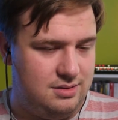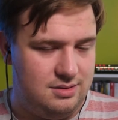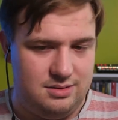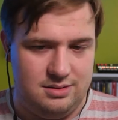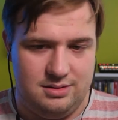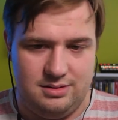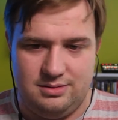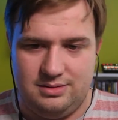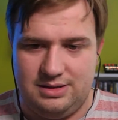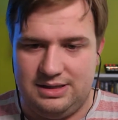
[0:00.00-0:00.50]

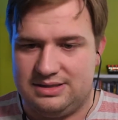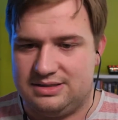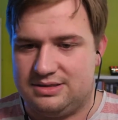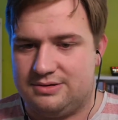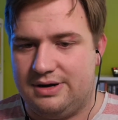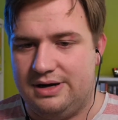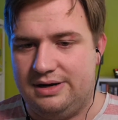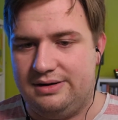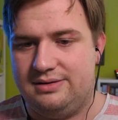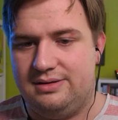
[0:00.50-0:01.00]
That's
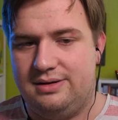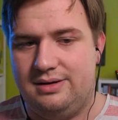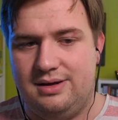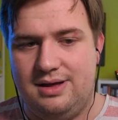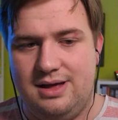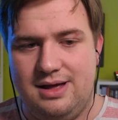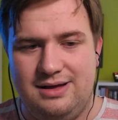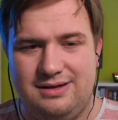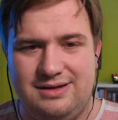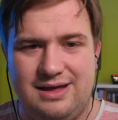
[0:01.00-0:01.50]
great.
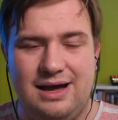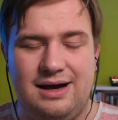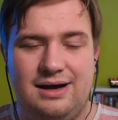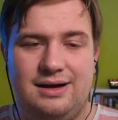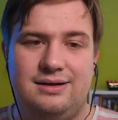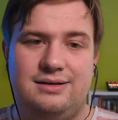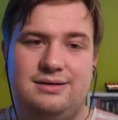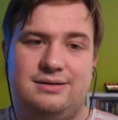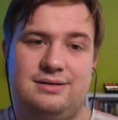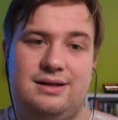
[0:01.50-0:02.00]
Yeah,
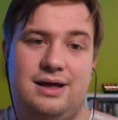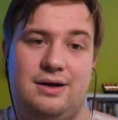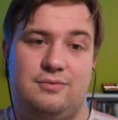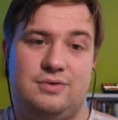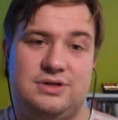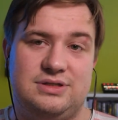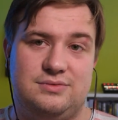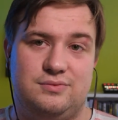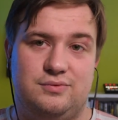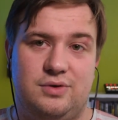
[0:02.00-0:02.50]
that
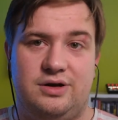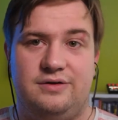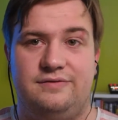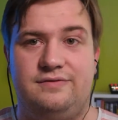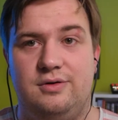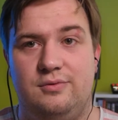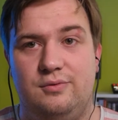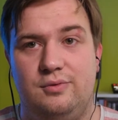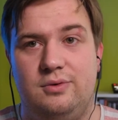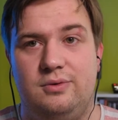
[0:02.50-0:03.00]
was one of the